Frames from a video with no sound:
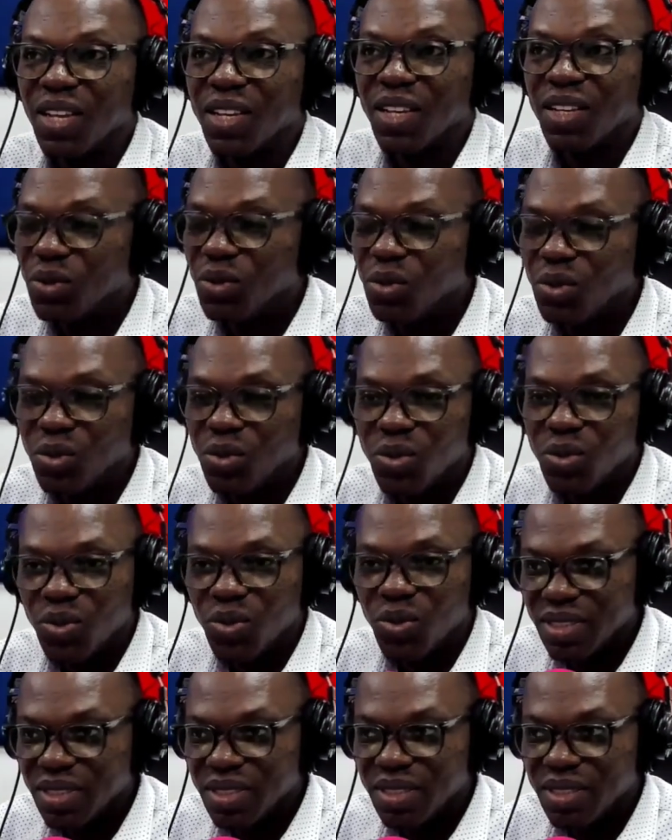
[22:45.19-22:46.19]
You don't
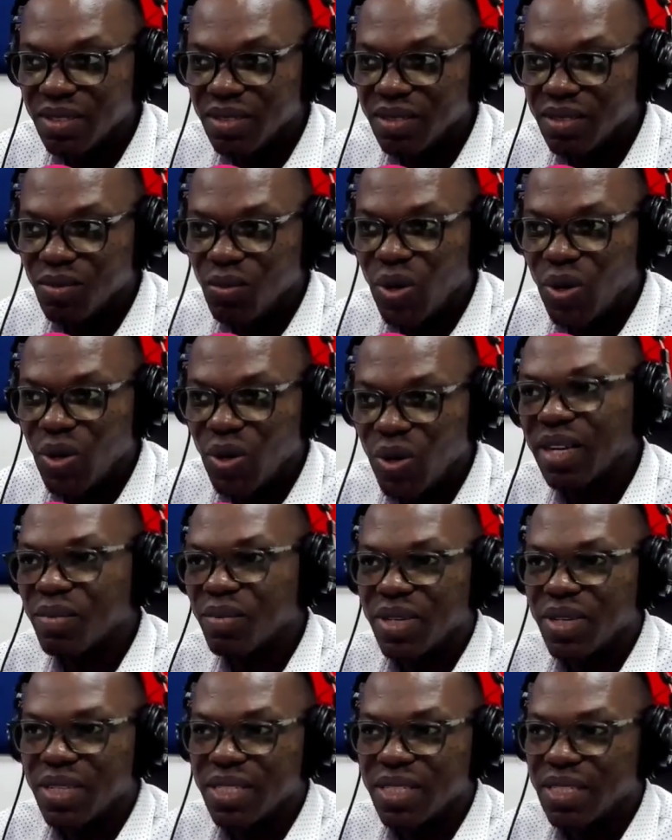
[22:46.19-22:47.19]
wake up
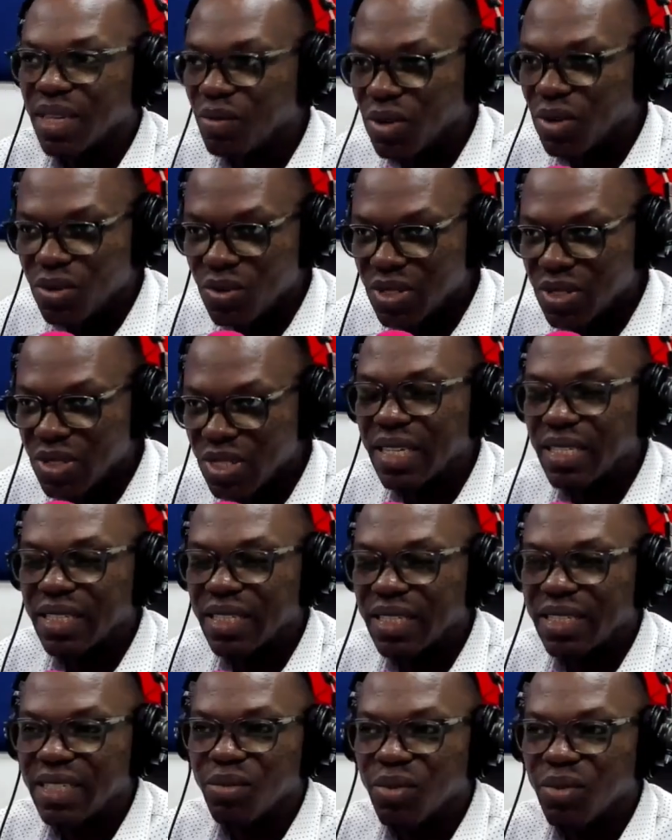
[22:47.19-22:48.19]
and say, I'm going to scan,
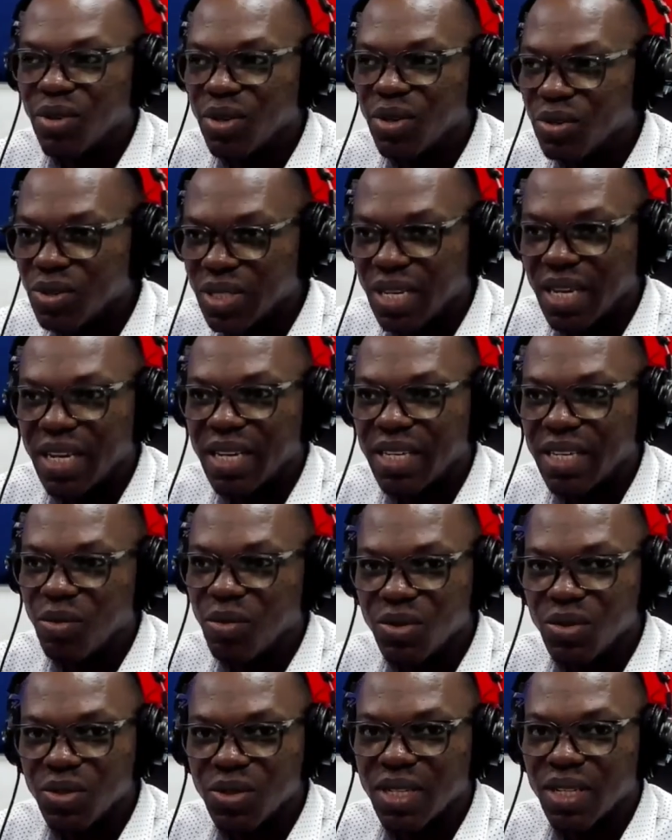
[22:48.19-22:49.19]
I'm going to scan, I'm
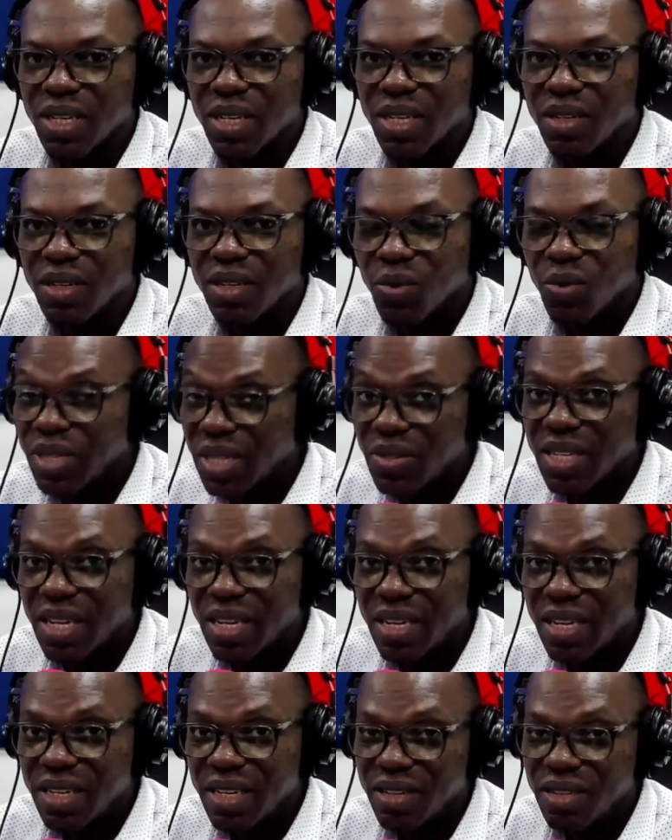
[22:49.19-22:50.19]
going to scan. What are you
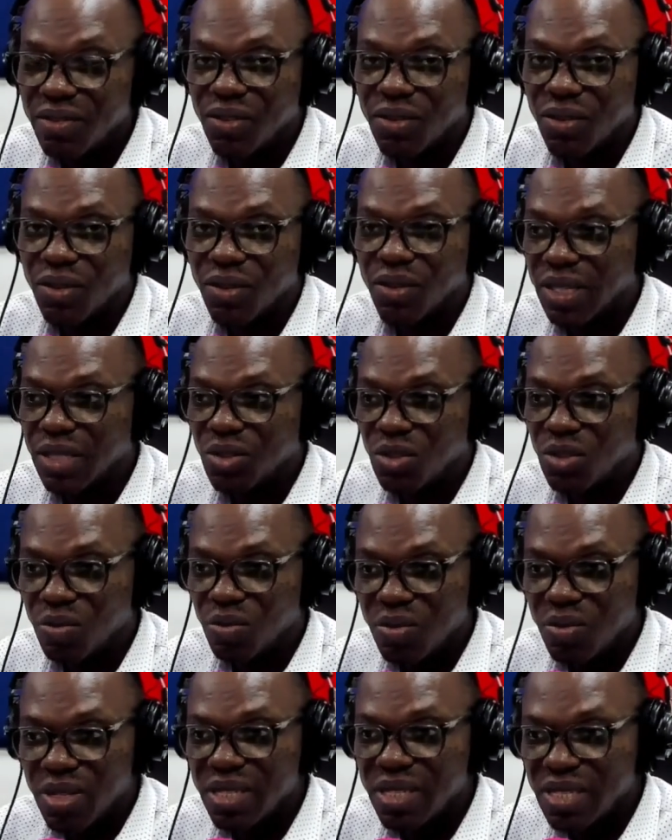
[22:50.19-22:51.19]
scanning for? There should be
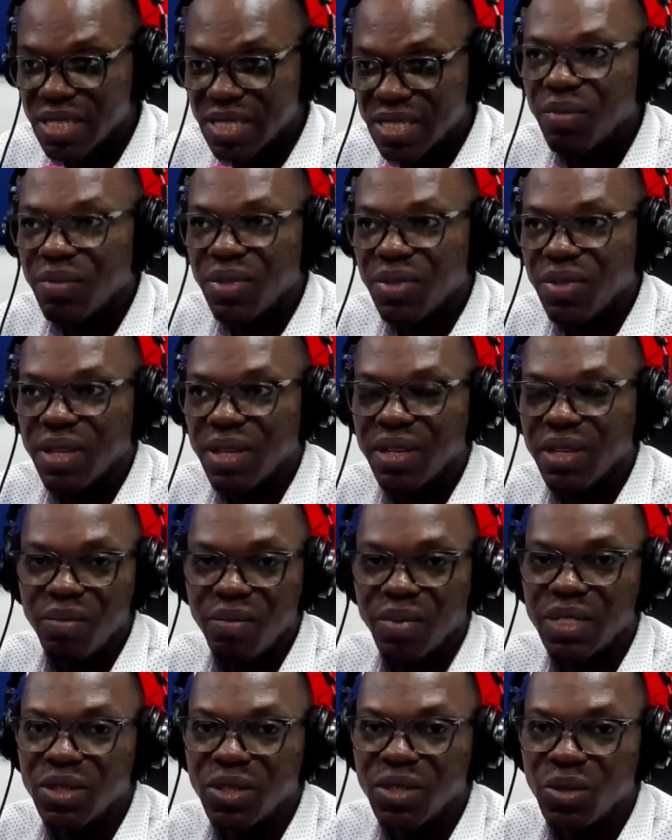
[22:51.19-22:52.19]
something in
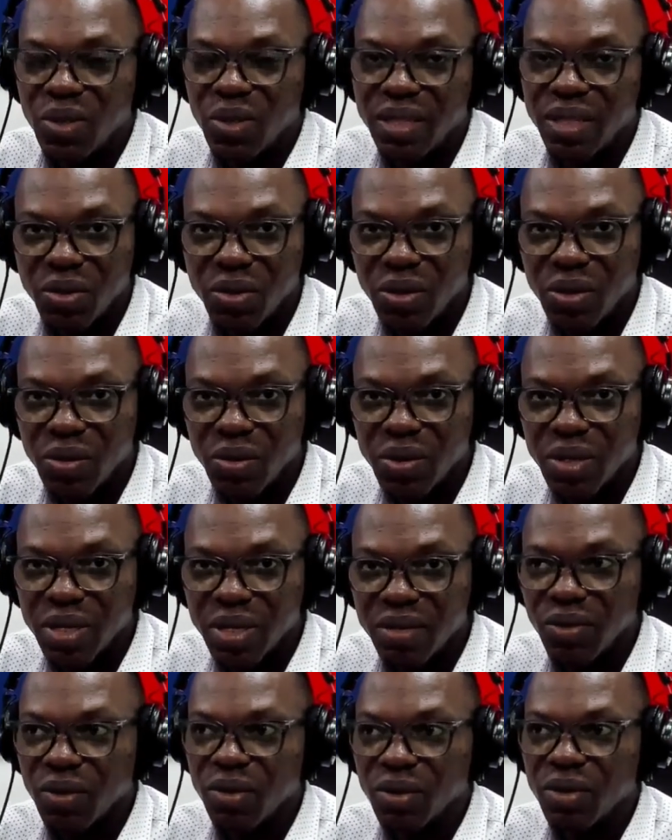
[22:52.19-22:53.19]
particular that you are looking
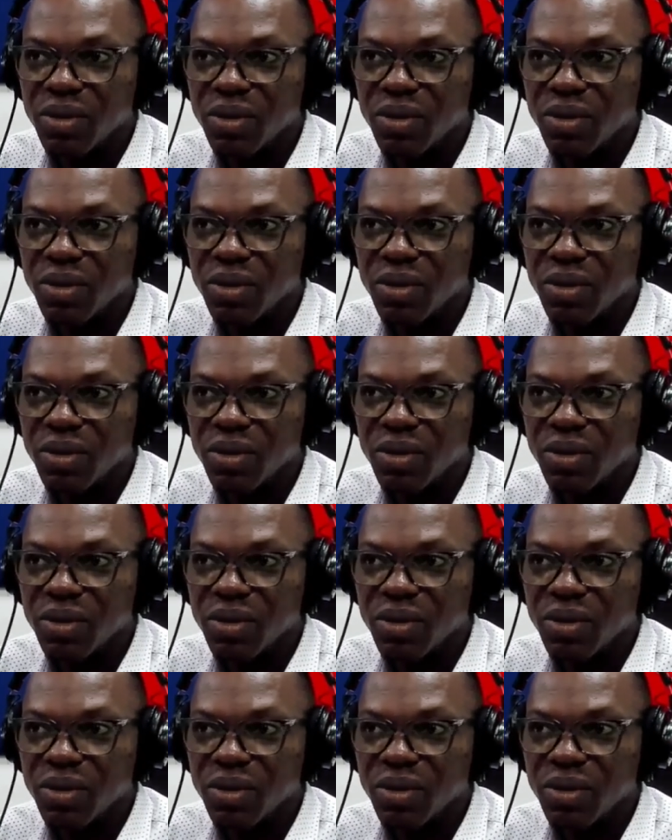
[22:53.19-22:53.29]
for.